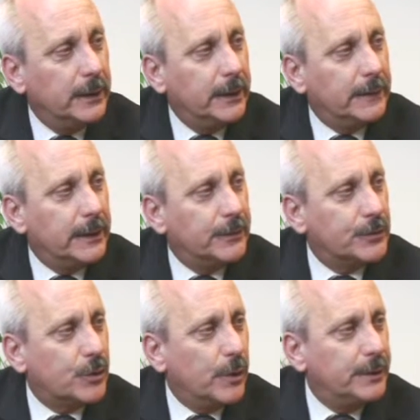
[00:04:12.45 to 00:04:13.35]
that
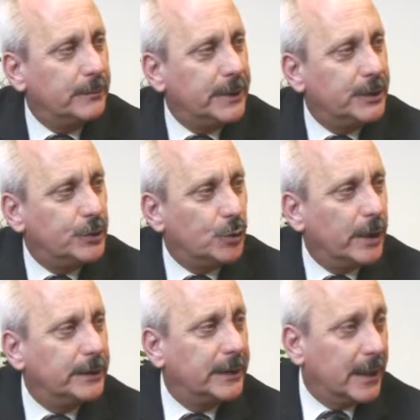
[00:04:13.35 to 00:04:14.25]
there's going to be
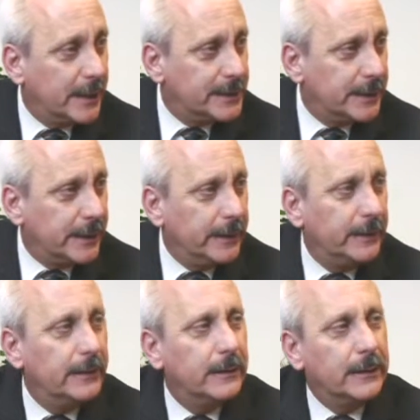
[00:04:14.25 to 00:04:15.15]
joint custody.
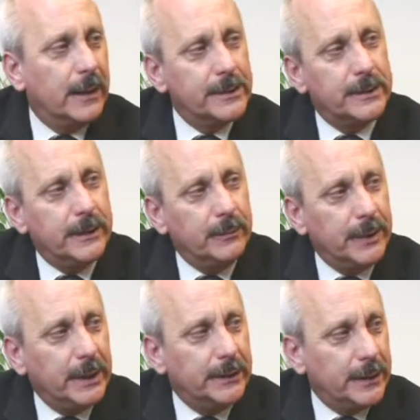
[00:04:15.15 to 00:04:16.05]
Custody
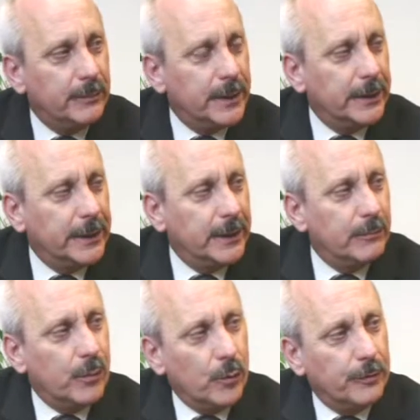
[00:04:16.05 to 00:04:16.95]
being the ability
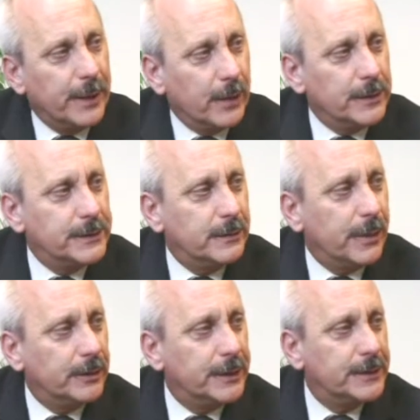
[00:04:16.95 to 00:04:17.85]
of both parents to
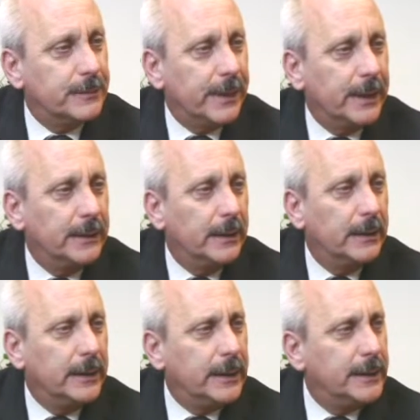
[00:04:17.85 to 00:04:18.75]
participate
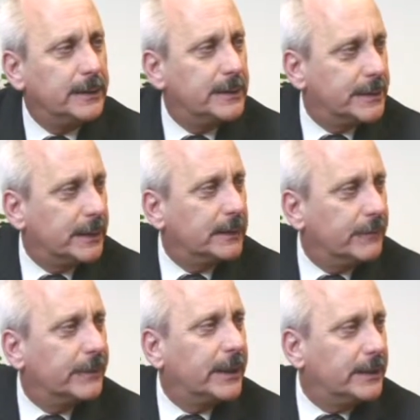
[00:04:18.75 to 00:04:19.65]
in
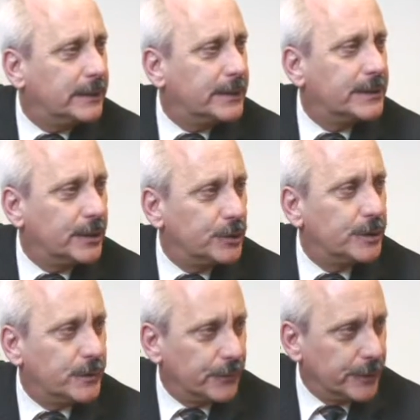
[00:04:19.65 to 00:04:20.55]
significant
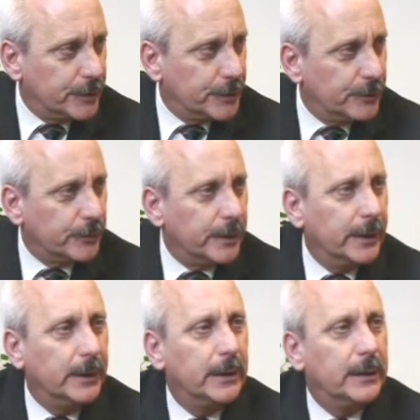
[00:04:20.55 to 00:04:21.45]
decisions for the children.
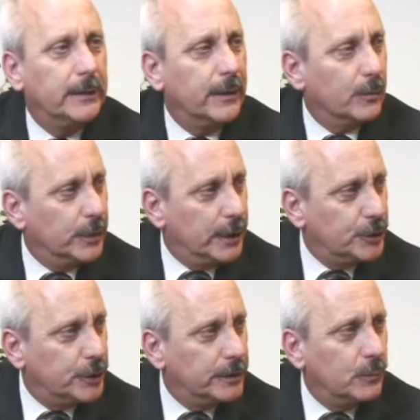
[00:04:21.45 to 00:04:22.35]
Their
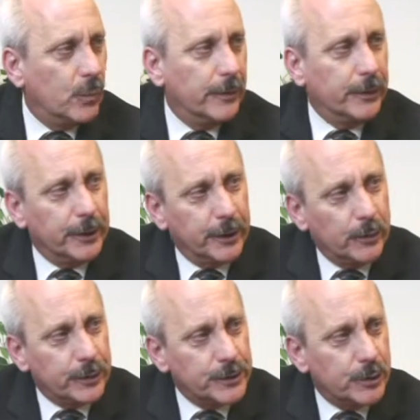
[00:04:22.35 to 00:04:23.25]
religion, where they're going to
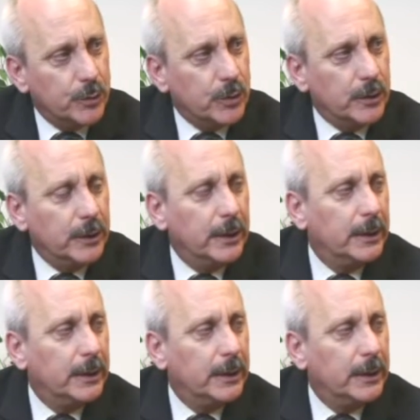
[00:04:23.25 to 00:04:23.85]
go to school,